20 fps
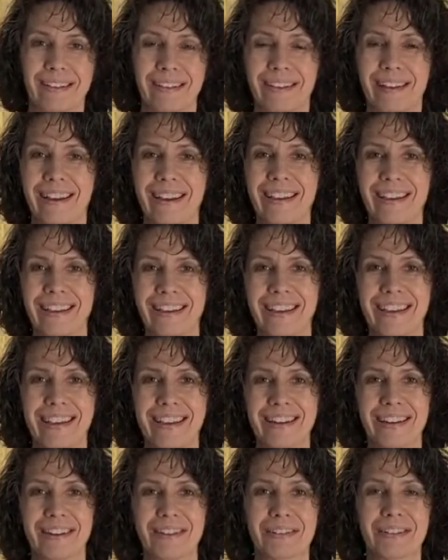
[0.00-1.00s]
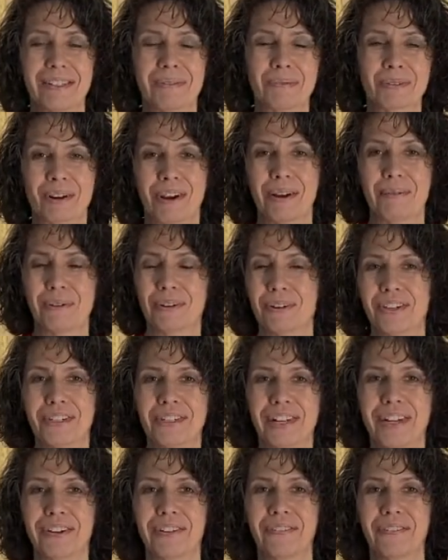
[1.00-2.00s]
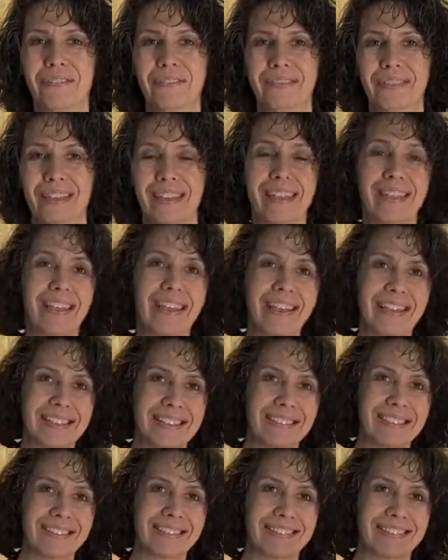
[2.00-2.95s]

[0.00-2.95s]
like and subscribe to our channel. Thanks.